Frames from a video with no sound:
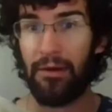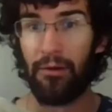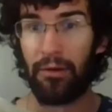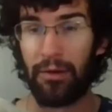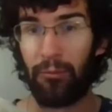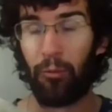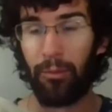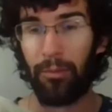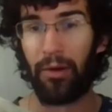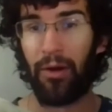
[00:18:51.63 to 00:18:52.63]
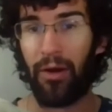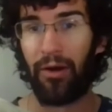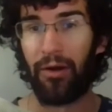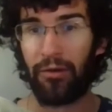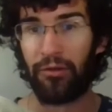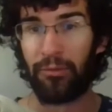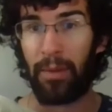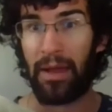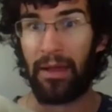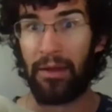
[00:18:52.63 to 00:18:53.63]
could warm their heart just
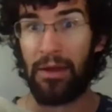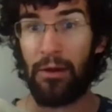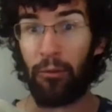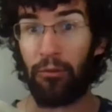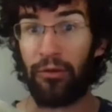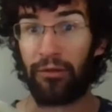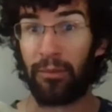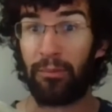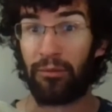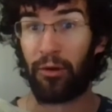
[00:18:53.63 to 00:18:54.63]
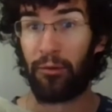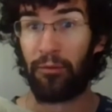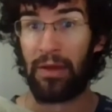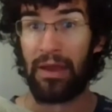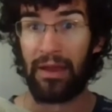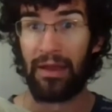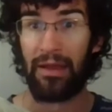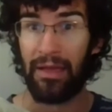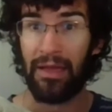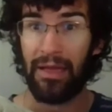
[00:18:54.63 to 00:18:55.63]
by just
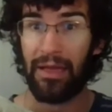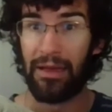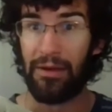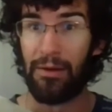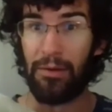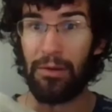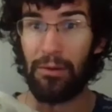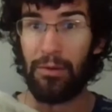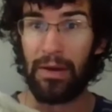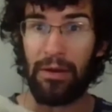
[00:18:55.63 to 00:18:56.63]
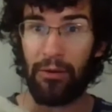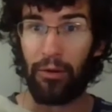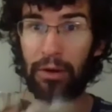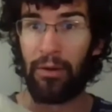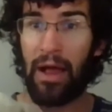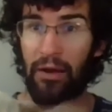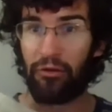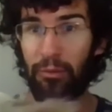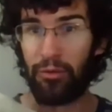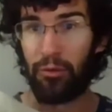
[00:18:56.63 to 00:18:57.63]
observing you and your
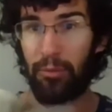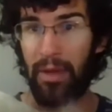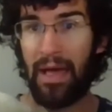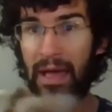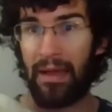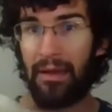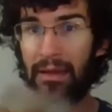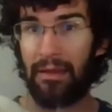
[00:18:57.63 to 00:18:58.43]
interaction with your pet.